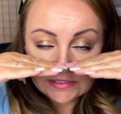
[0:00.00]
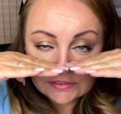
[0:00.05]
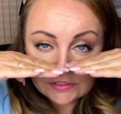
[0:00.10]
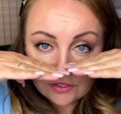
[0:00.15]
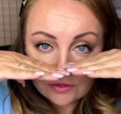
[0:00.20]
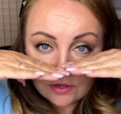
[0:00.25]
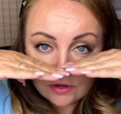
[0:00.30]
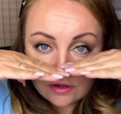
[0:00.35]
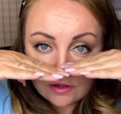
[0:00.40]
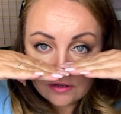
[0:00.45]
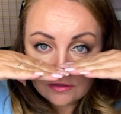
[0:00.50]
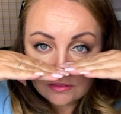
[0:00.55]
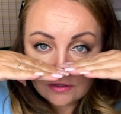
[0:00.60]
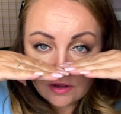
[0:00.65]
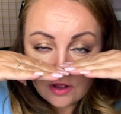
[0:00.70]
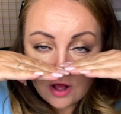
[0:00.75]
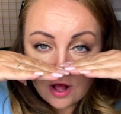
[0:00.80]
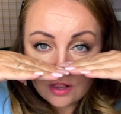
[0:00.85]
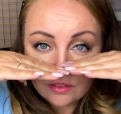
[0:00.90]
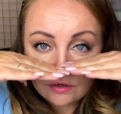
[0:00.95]
So the
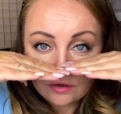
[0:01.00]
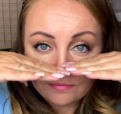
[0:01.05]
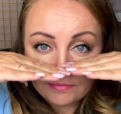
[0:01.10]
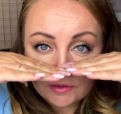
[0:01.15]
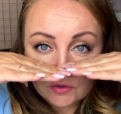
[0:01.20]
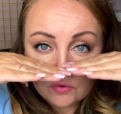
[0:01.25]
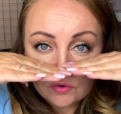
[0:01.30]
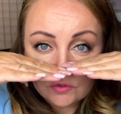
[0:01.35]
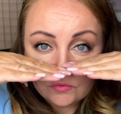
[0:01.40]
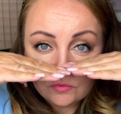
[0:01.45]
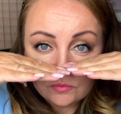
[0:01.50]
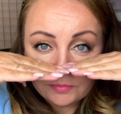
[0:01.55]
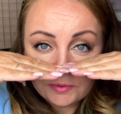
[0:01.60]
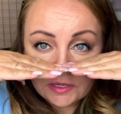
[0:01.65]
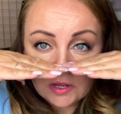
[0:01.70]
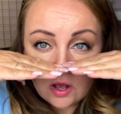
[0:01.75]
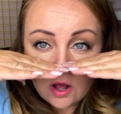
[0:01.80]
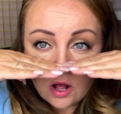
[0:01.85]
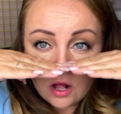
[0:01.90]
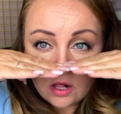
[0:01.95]
collar of the hood will
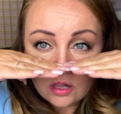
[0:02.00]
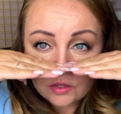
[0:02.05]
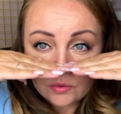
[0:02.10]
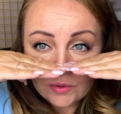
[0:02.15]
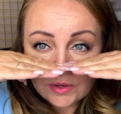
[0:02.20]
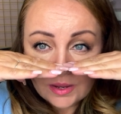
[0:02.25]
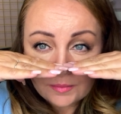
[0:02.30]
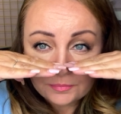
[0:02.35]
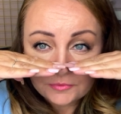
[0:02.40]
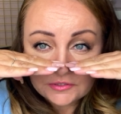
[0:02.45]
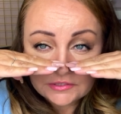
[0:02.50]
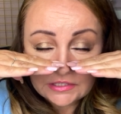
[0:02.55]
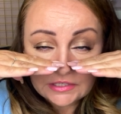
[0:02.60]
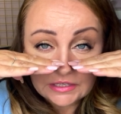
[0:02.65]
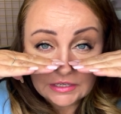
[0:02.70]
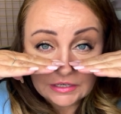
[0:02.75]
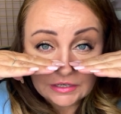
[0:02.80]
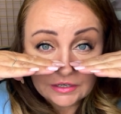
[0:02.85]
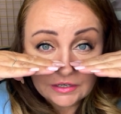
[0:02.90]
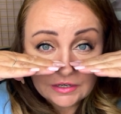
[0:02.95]
be all the way up to
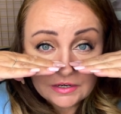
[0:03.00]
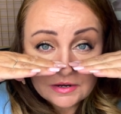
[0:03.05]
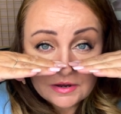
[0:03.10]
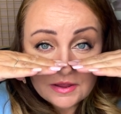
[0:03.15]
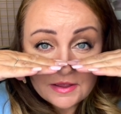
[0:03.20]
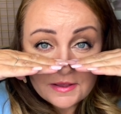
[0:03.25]
here.